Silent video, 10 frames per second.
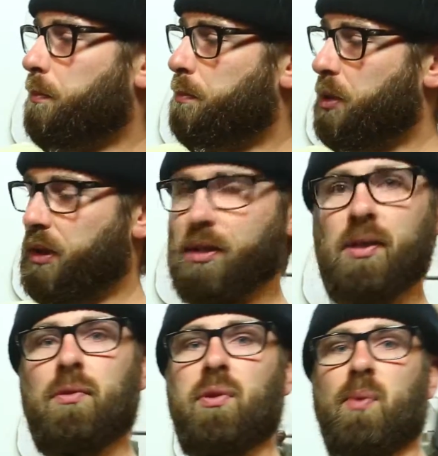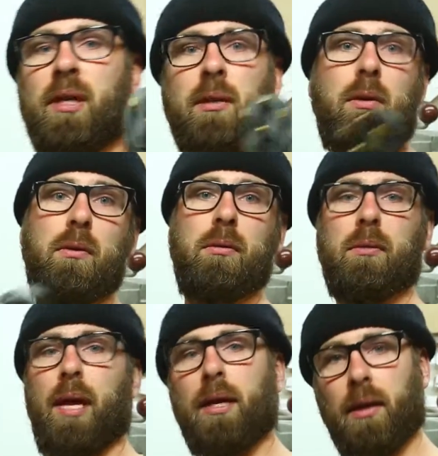put this out the window,
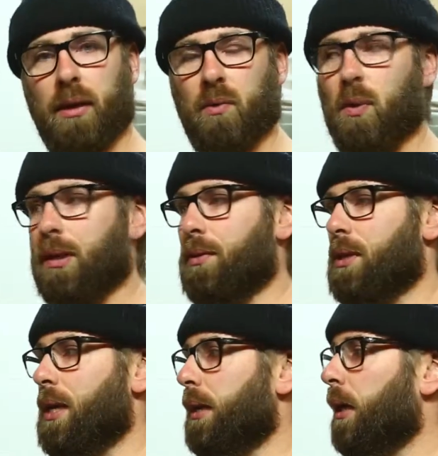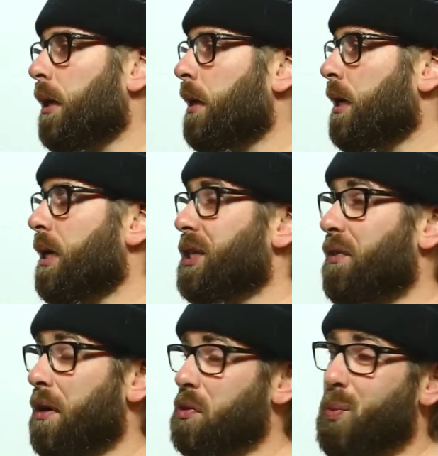and I can weld outside. As
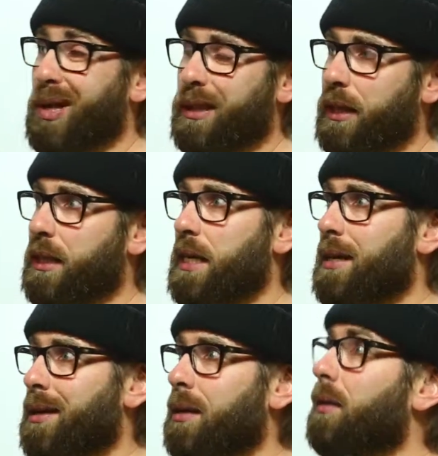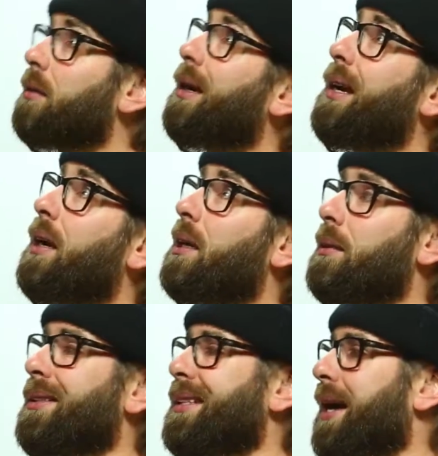far as welding in here,
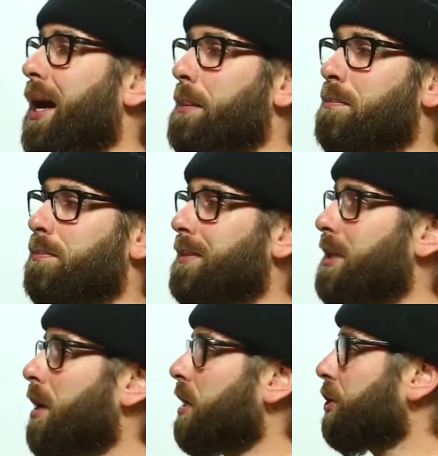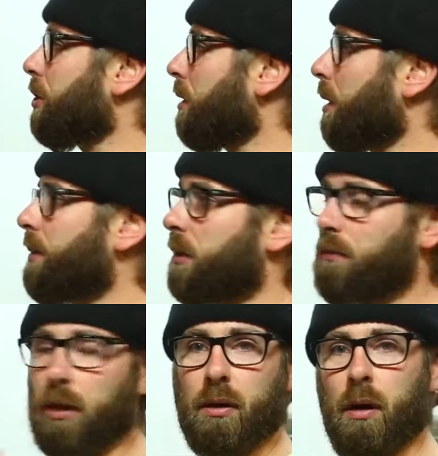I'm not sure. I mean, I've
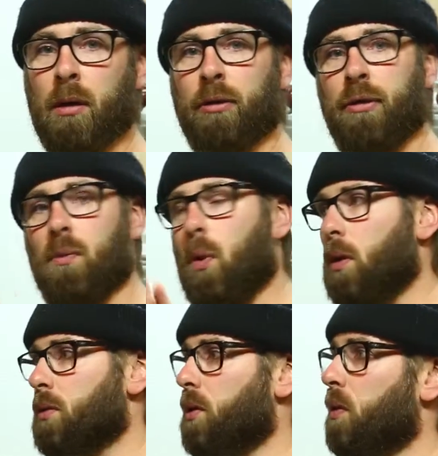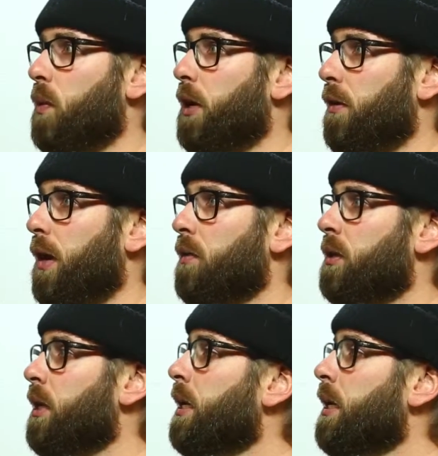got concrete walls all the way around.